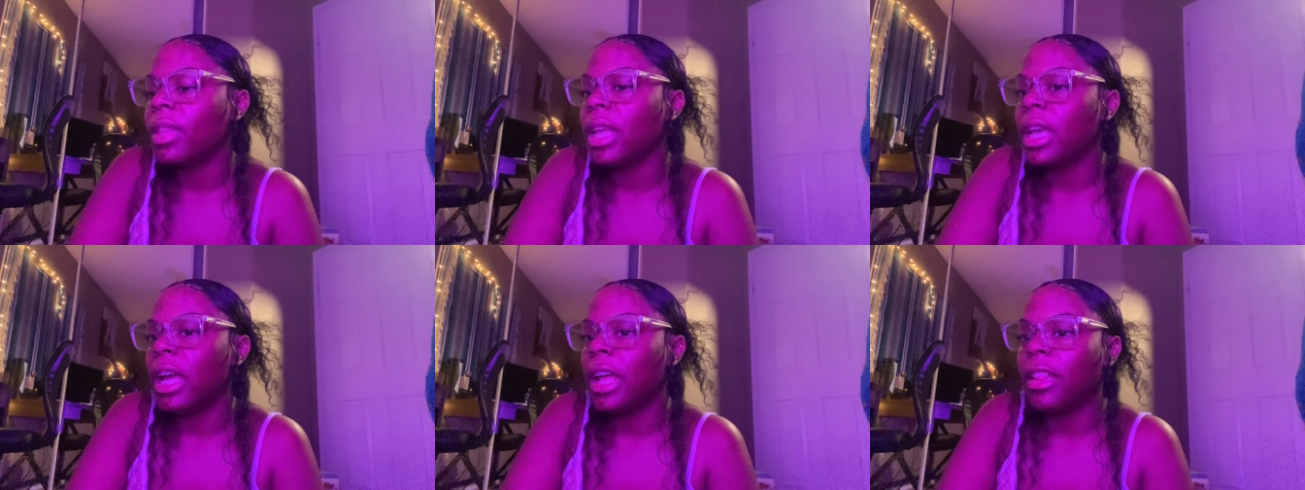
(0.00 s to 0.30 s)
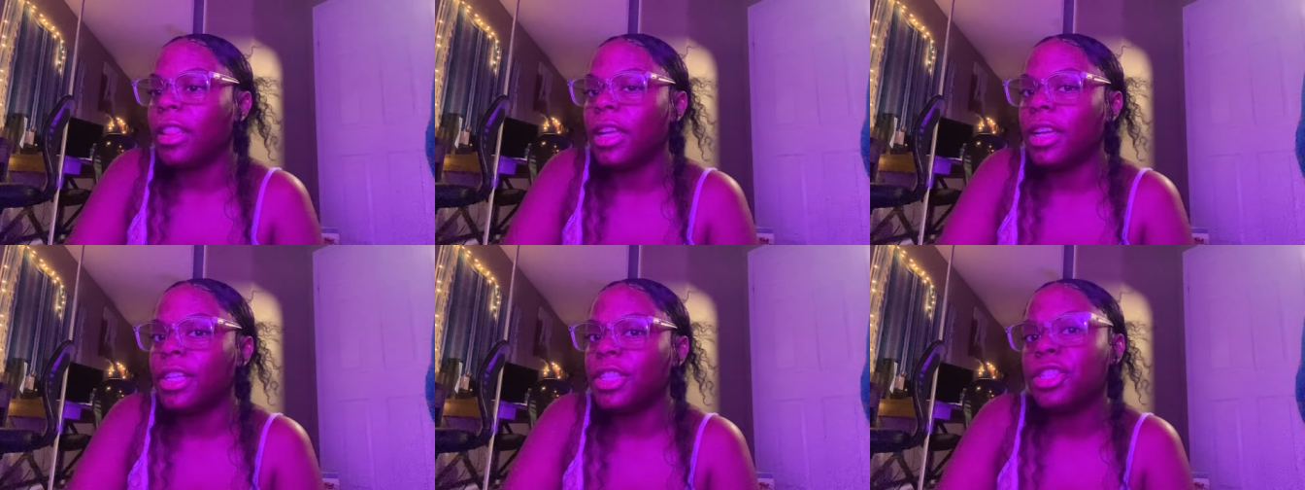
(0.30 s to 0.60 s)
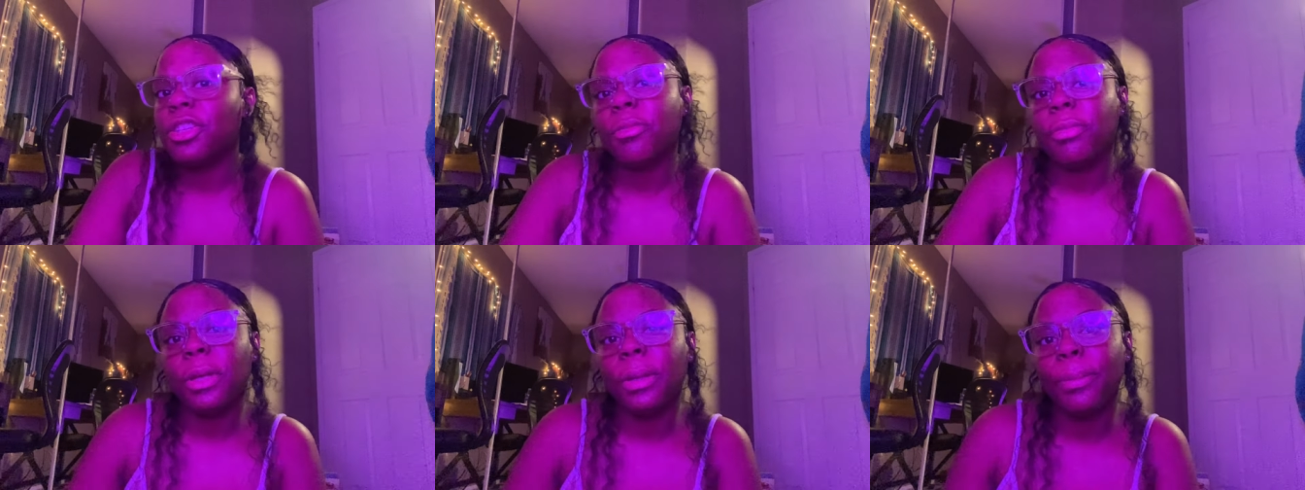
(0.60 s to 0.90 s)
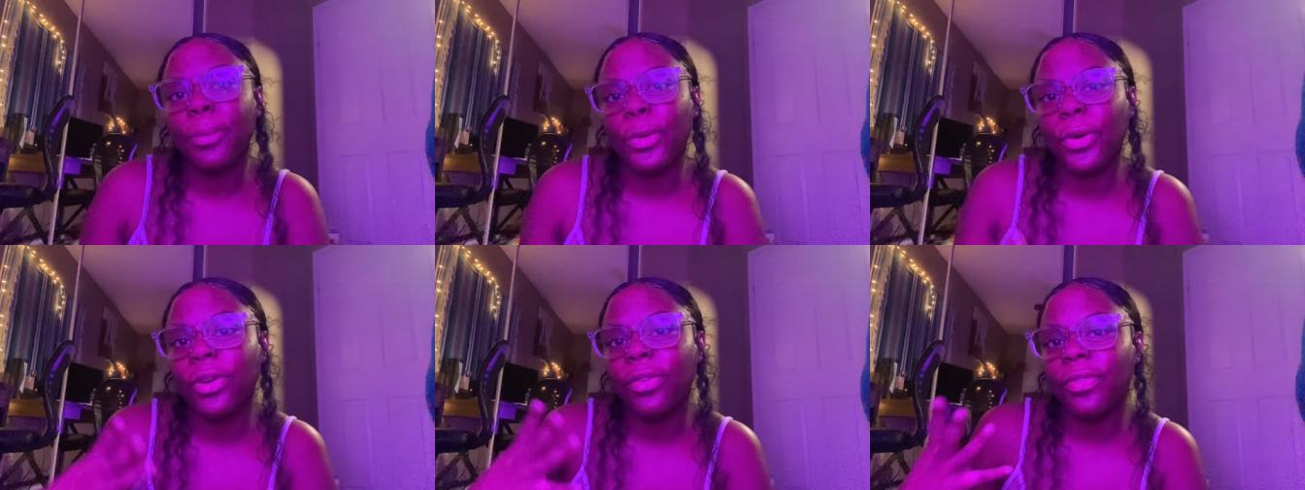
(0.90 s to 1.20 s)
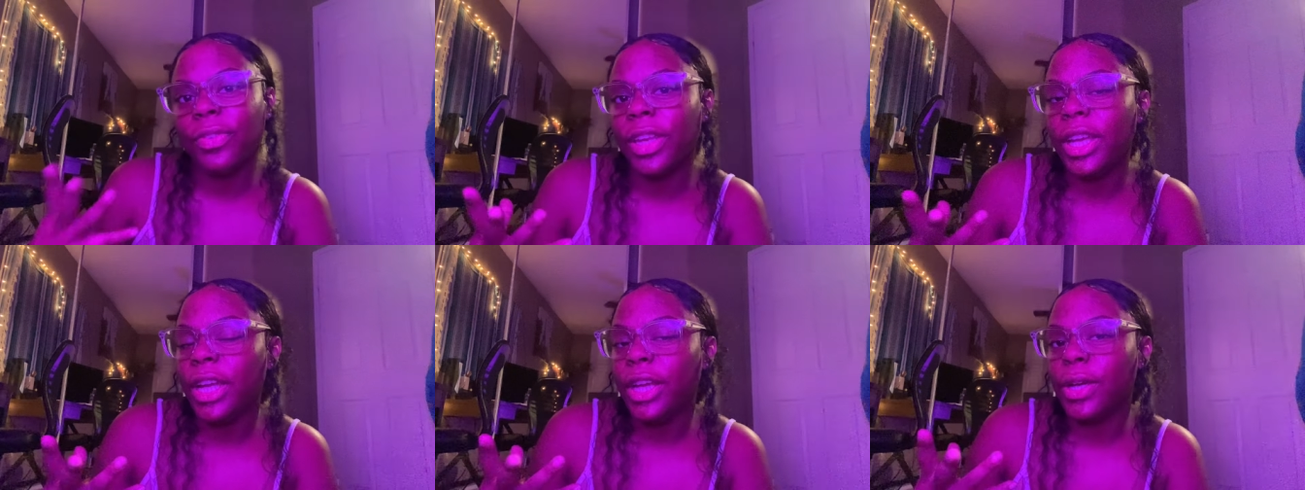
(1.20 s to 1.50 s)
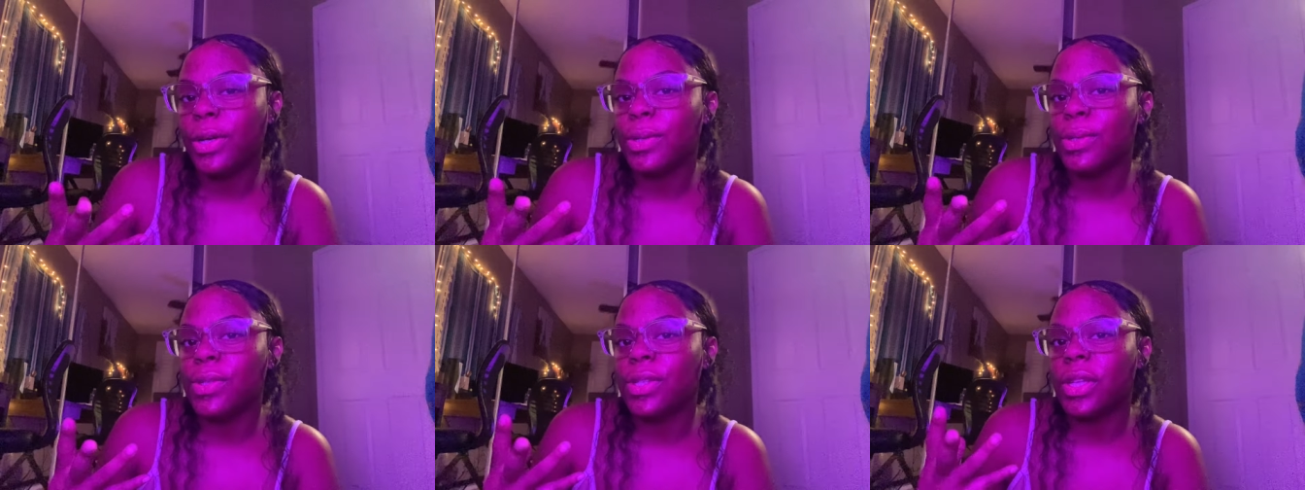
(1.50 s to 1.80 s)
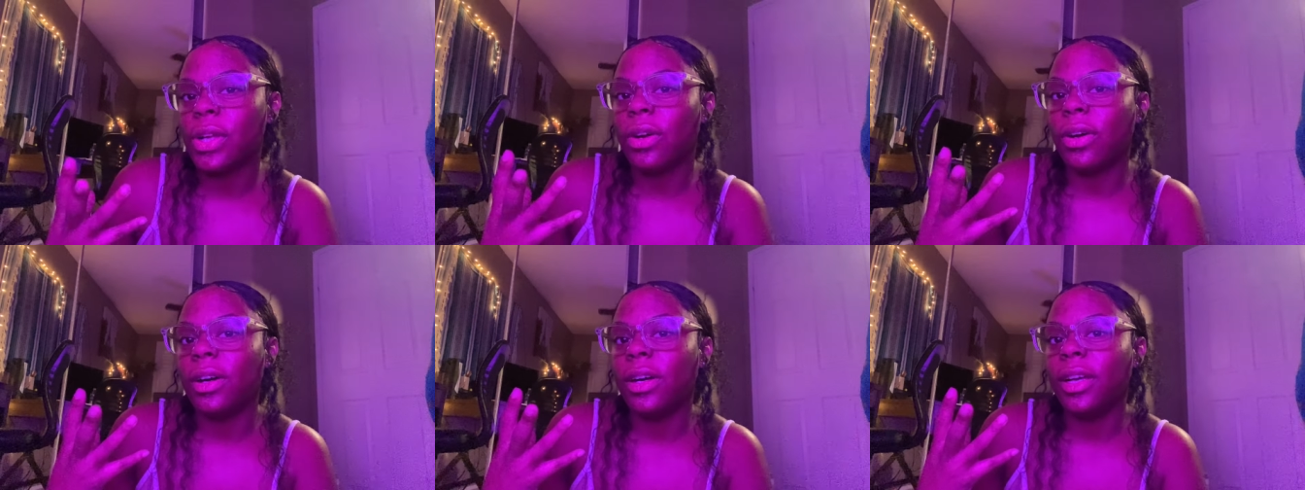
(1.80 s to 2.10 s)
I think it should be more videos
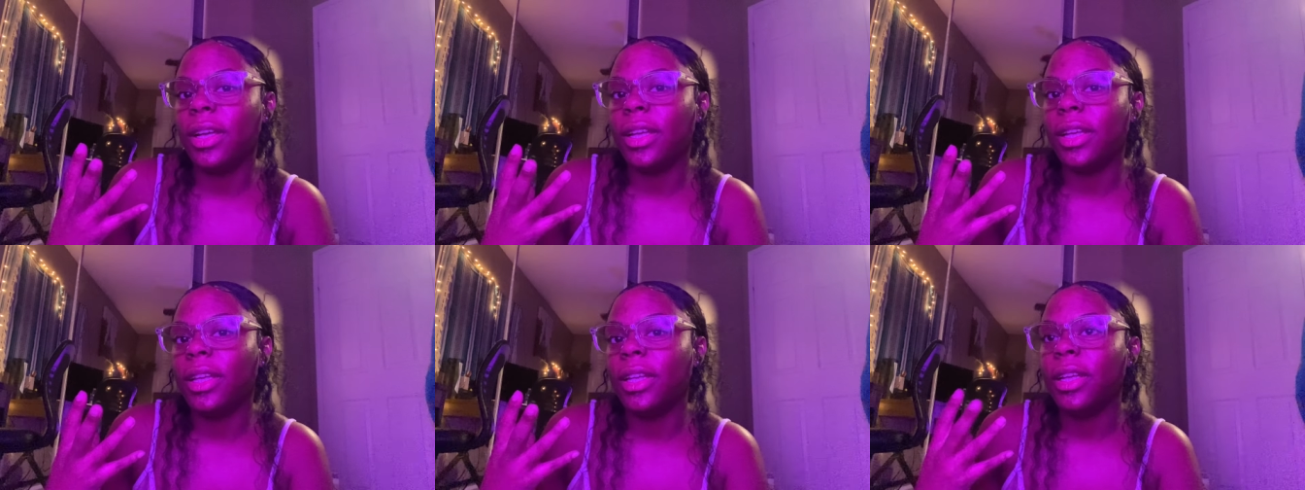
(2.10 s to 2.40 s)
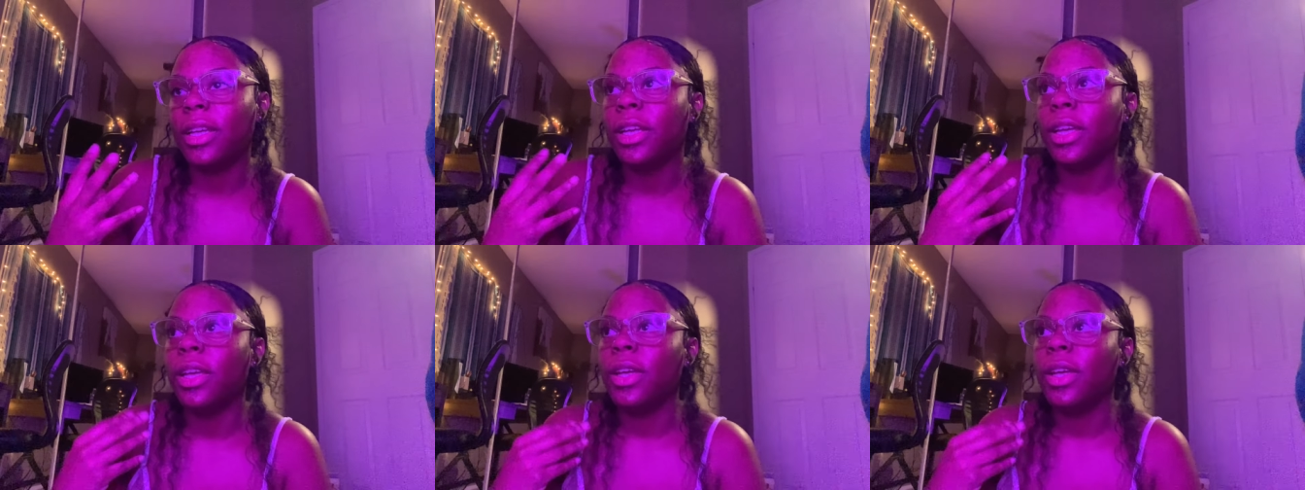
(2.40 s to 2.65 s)
on,